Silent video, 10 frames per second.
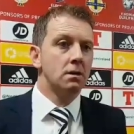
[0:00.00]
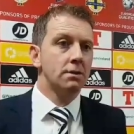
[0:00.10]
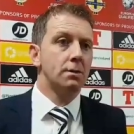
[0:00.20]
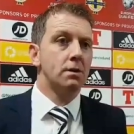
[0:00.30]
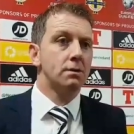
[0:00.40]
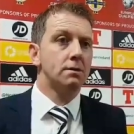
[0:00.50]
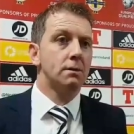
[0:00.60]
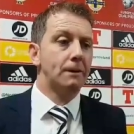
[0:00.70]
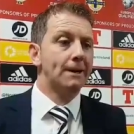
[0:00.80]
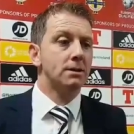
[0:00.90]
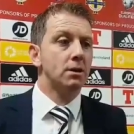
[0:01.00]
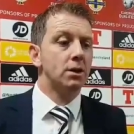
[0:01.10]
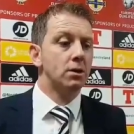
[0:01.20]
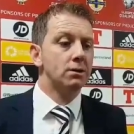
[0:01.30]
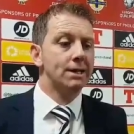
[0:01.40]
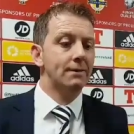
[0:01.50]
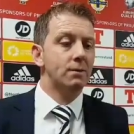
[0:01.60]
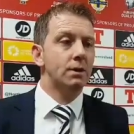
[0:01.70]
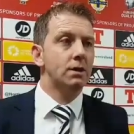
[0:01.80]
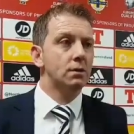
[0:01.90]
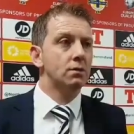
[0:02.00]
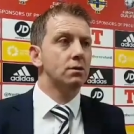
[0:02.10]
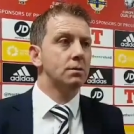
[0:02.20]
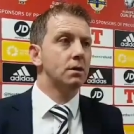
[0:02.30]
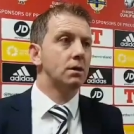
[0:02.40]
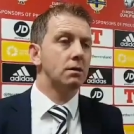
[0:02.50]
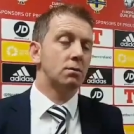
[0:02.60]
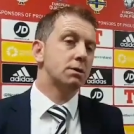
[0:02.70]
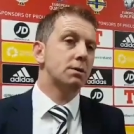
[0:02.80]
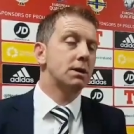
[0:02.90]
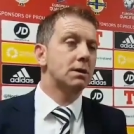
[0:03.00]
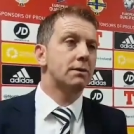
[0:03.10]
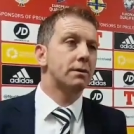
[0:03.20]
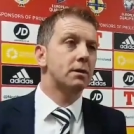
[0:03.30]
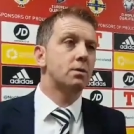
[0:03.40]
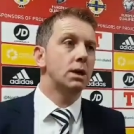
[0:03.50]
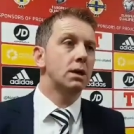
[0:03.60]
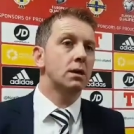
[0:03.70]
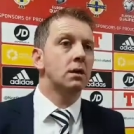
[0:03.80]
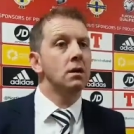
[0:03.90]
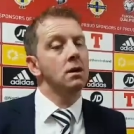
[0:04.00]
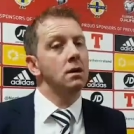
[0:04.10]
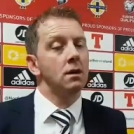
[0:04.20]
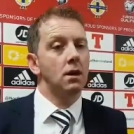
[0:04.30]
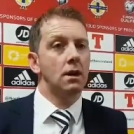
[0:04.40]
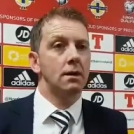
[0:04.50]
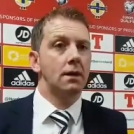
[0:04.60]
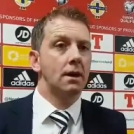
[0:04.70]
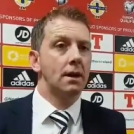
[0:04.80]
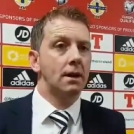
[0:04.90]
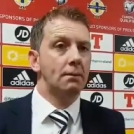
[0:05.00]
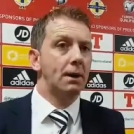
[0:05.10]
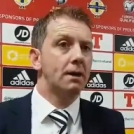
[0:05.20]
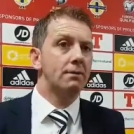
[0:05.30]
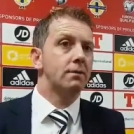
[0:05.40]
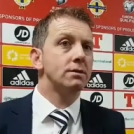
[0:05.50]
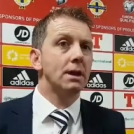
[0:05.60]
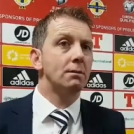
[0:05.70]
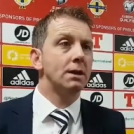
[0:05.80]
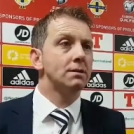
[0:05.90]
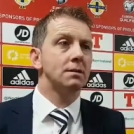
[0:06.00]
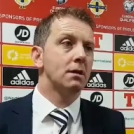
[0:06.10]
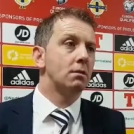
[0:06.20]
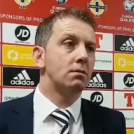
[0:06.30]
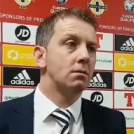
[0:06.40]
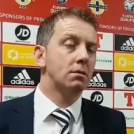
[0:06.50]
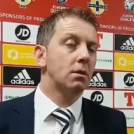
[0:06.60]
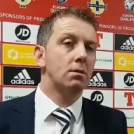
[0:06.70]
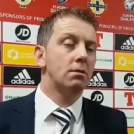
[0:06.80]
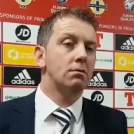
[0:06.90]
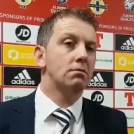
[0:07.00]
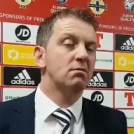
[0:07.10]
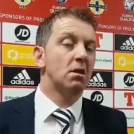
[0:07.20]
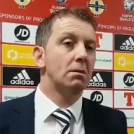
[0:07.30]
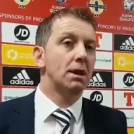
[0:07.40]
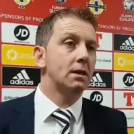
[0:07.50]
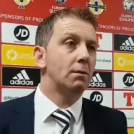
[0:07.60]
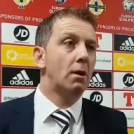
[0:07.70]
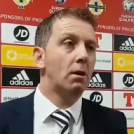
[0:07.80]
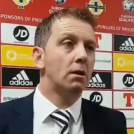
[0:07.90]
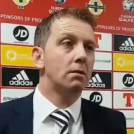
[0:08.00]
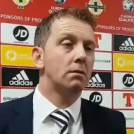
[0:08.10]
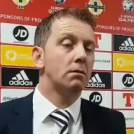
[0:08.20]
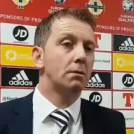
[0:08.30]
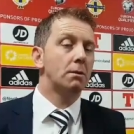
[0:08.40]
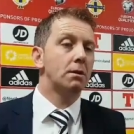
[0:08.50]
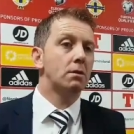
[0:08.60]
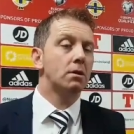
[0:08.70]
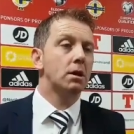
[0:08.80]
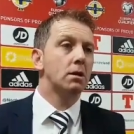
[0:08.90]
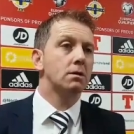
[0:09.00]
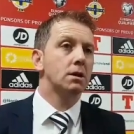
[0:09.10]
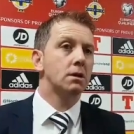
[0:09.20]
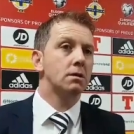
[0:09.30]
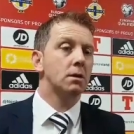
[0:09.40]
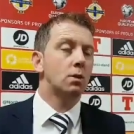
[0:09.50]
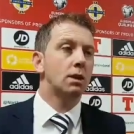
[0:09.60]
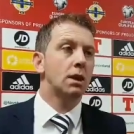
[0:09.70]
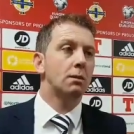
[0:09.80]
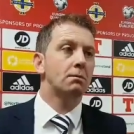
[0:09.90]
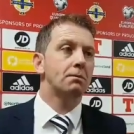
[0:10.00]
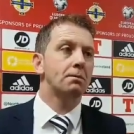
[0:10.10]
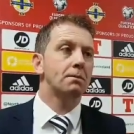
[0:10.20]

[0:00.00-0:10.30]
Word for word: I suppose the players got a huge lift when they turned up tonight in what's been a difficult week. And uh, bar the first ten minutes, I thought, thought we dominated the ball and probably unlucky not to, to win the game.